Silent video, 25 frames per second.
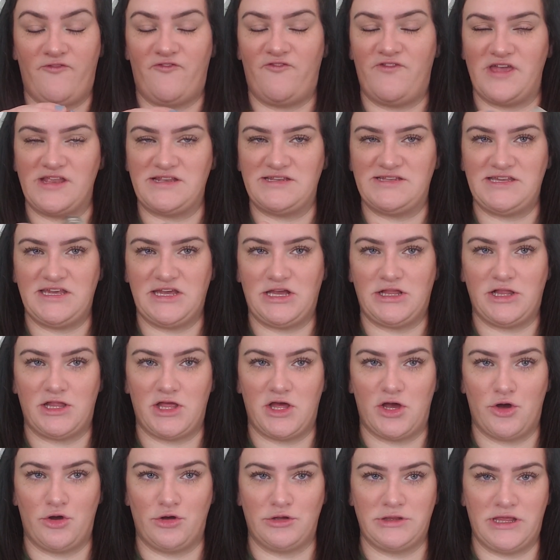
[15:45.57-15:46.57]
Fenty
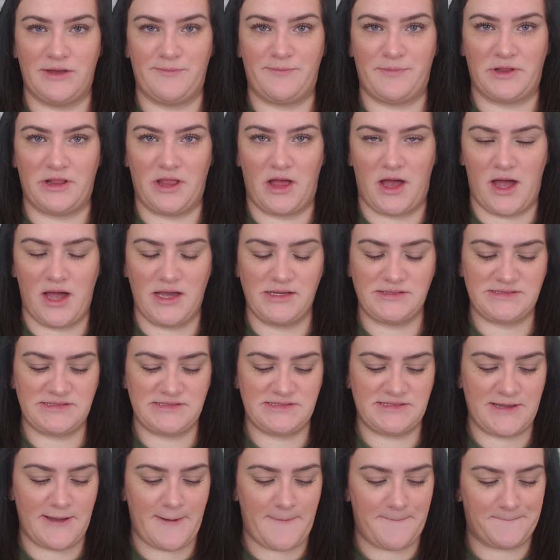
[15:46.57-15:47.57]
Glow lip
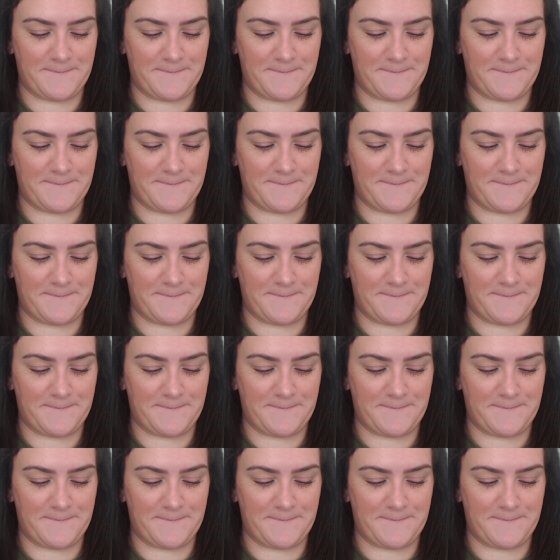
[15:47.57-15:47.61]
gloss.